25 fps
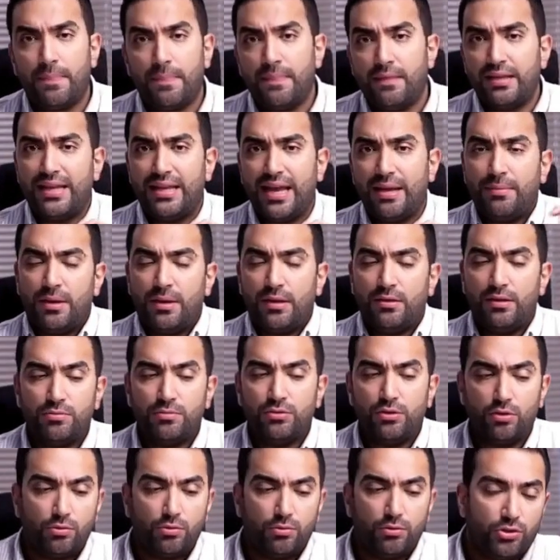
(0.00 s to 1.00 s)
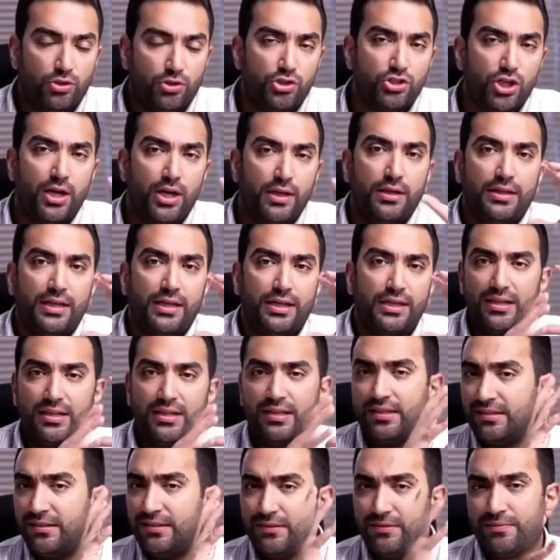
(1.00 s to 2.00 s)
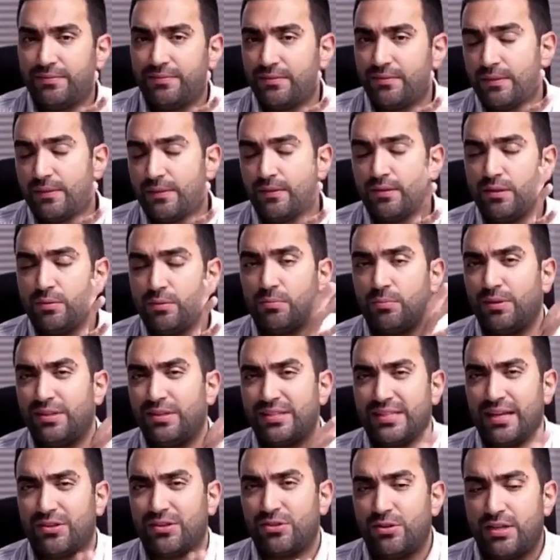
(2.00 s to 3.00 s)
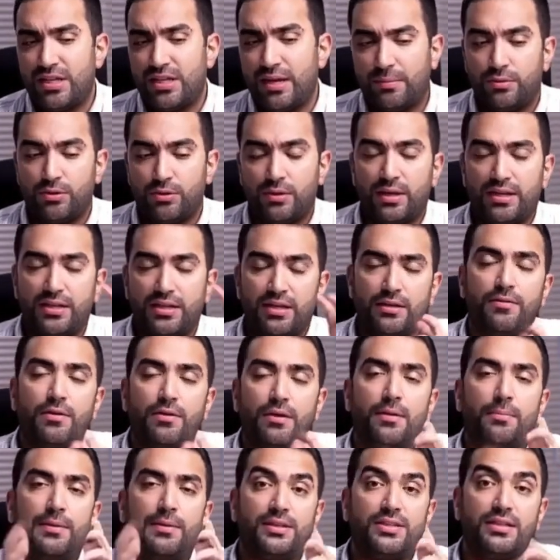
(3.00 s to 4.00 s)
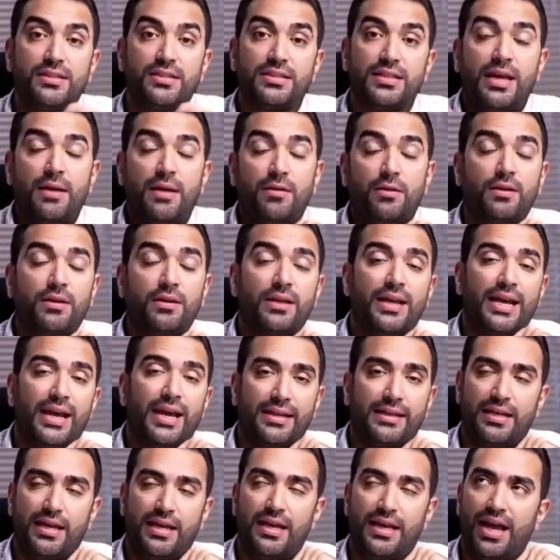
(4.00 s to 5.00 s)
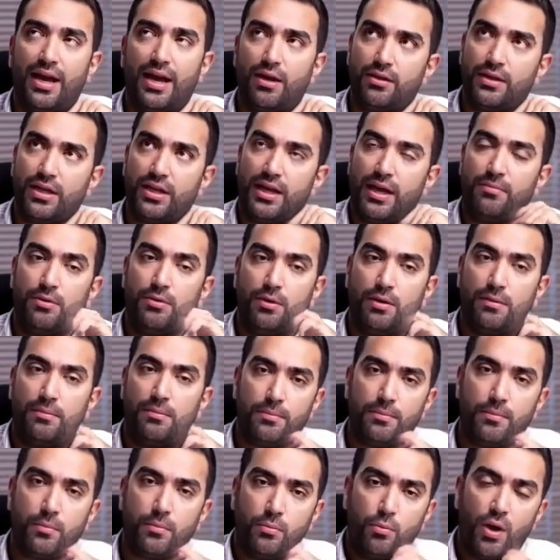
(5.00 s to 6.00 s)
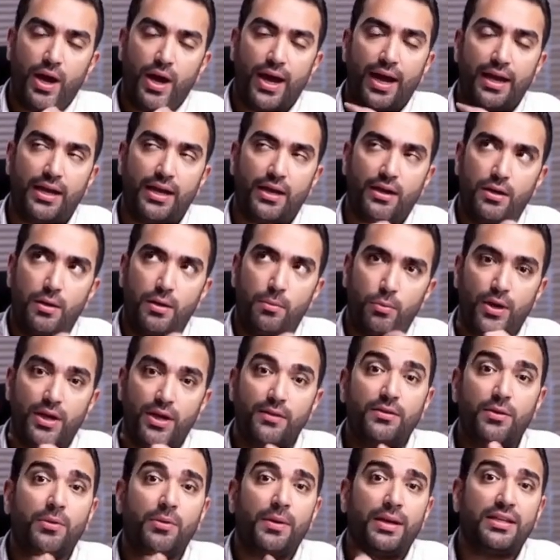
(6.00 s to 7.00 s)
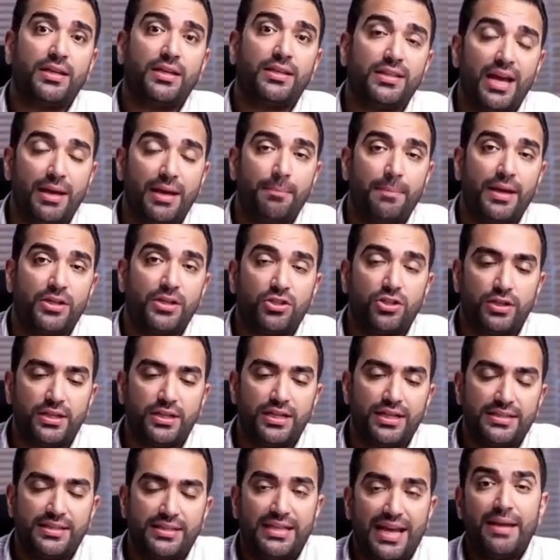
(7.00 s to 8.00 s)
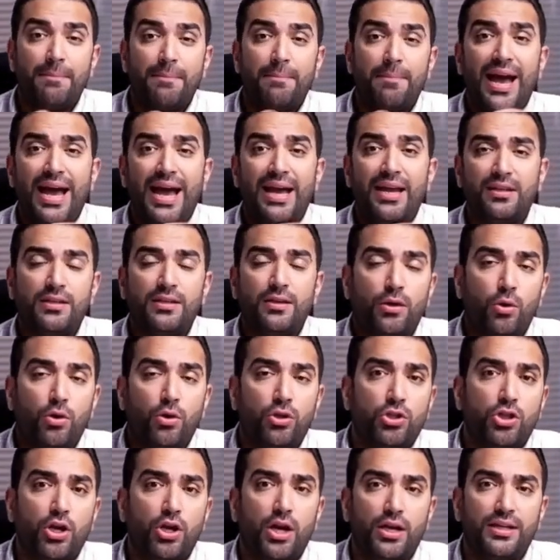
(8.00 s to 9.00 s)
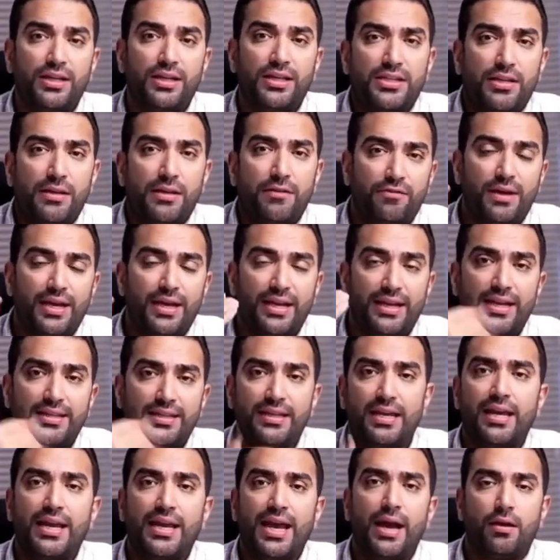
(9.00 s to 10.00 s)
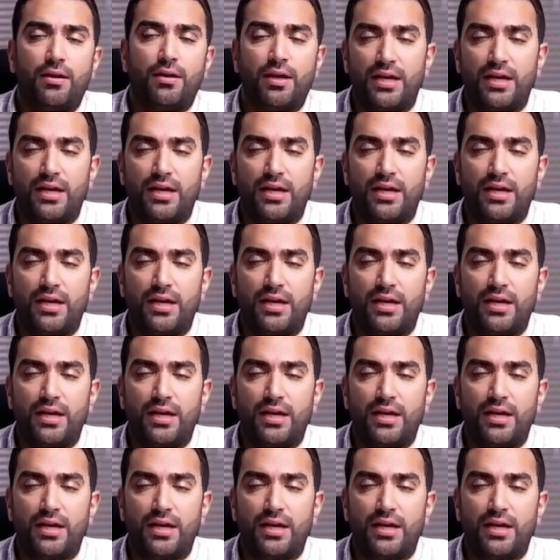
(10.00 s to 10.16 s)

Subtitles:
Let me review. Shati, we said to separate different business levels at the account level. Why? One of the reasons I mentioned is that balance or chart is defined at the account